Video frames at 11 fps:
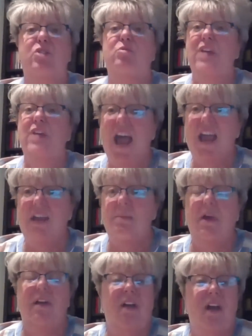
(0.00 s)
type
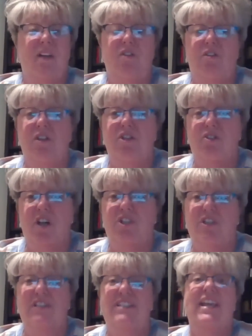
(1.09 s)
a lot of your
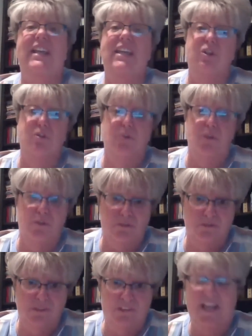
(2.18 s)
instructions, like in Google
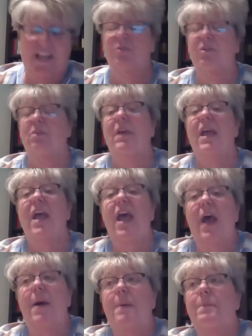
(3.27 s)
Classroom,
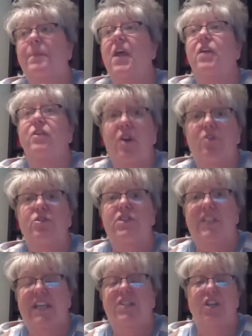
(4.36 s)
those
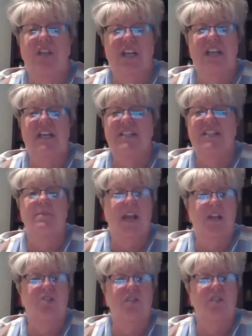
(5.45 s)
kids are going to need some
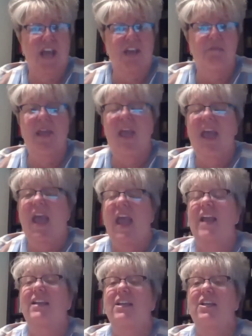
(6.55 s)
extra time.
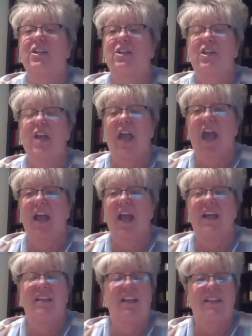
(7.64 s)
And I
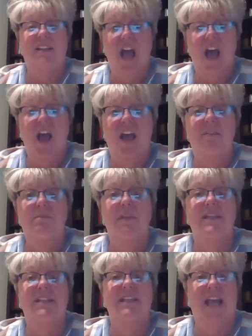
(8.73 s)
think time
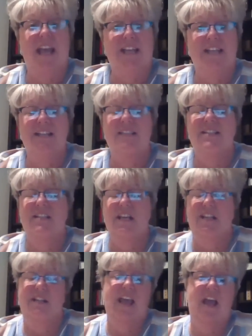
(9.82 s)
is an essence in
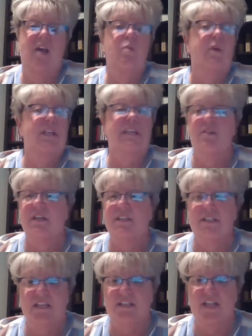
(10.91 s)
that we need to
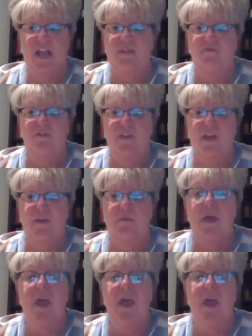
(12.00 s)
extend time for them.